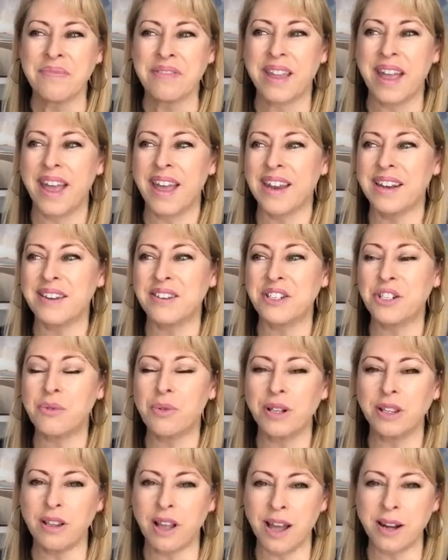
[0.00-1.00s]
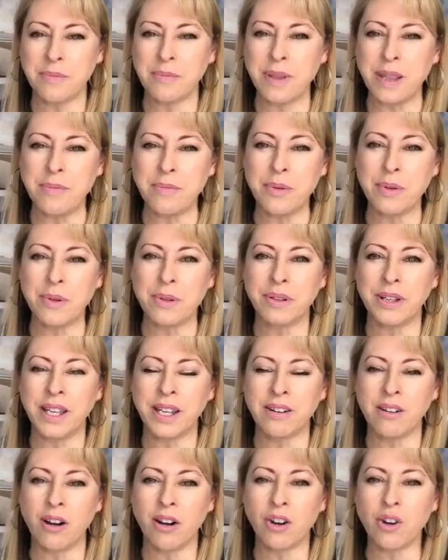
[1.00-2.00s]
And to a lot of people
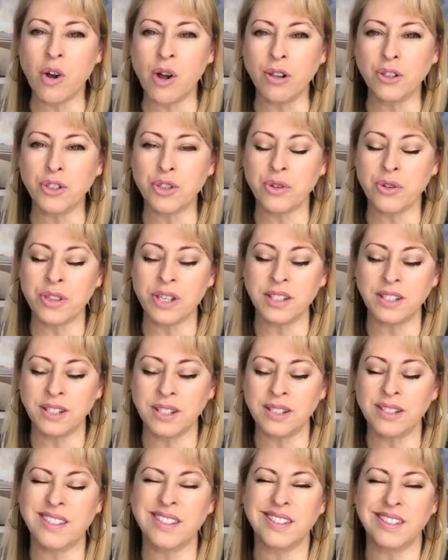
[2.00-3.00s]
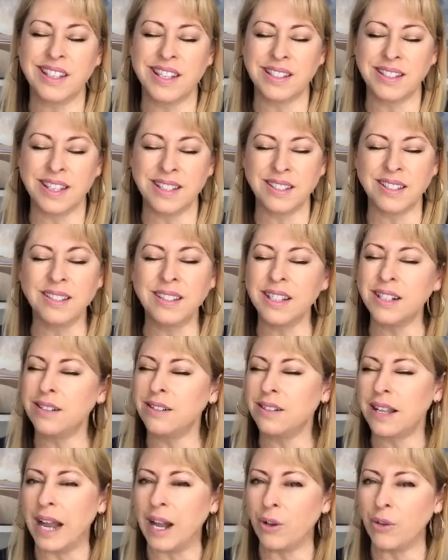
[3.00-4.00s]
in our culture, this is a
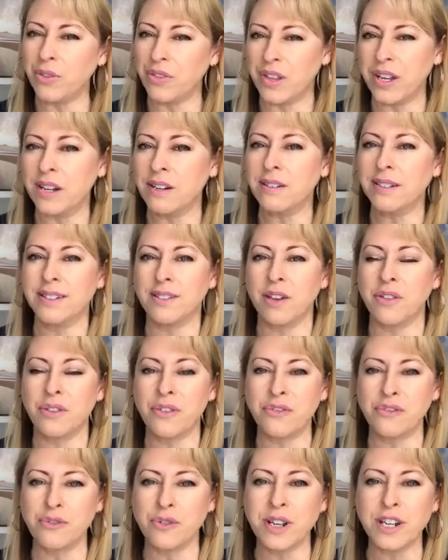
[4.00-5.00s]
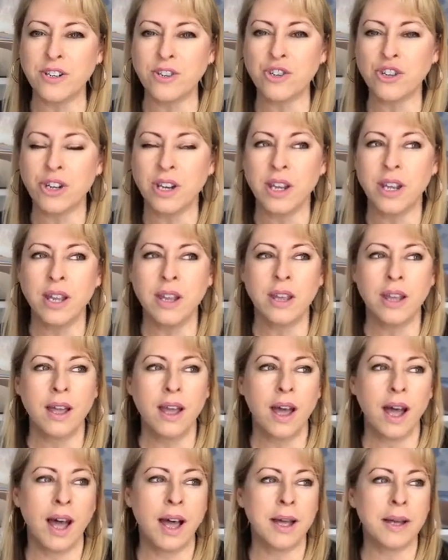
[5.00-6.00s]
little out there. It's on the fringe.
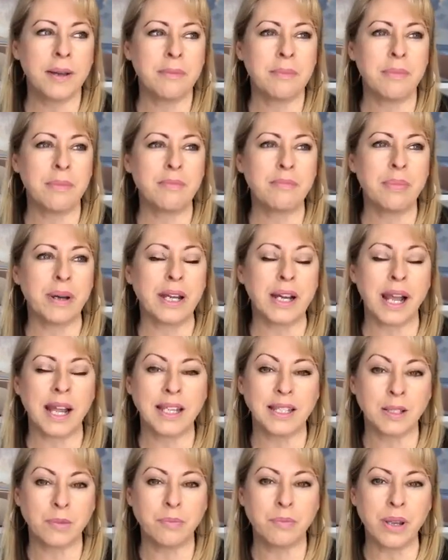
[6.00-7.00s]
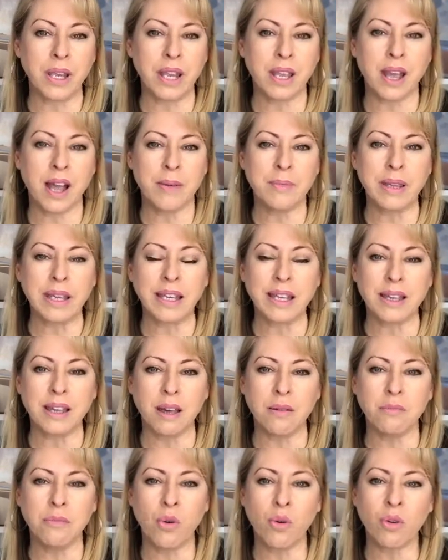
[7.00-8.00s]
But it's becoming
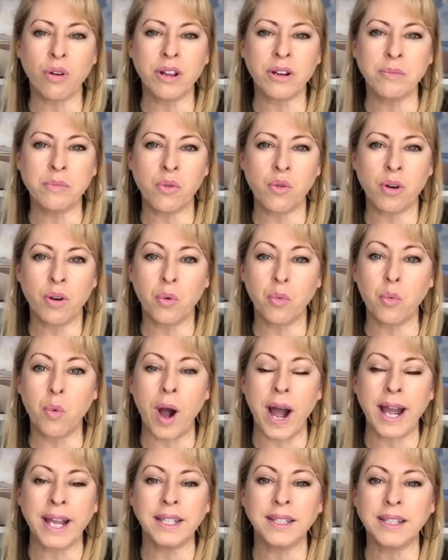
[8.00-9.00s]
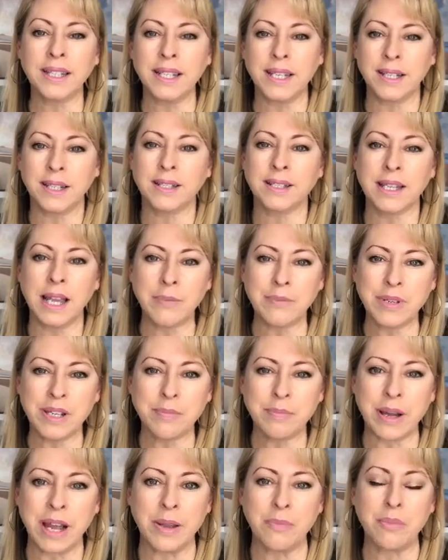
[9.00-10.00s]
more and more widely
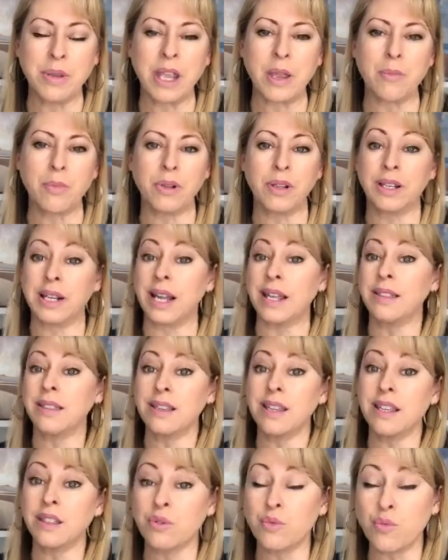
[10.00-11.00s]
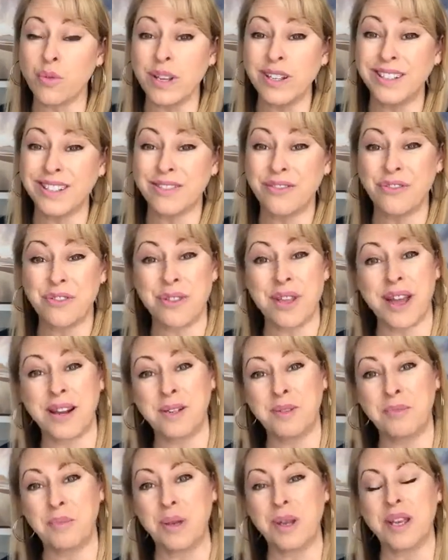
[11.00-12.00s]
accepted by people. And I think the reason for that
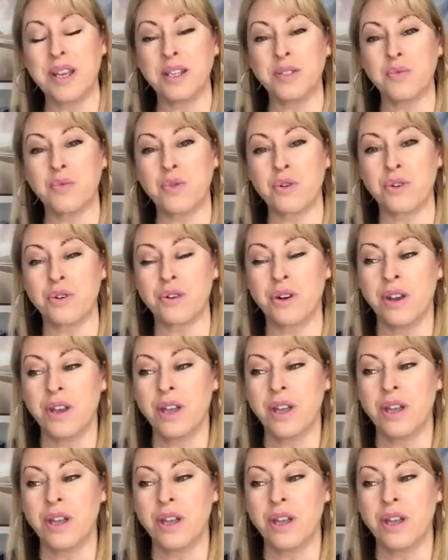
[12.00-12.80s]
is because we're,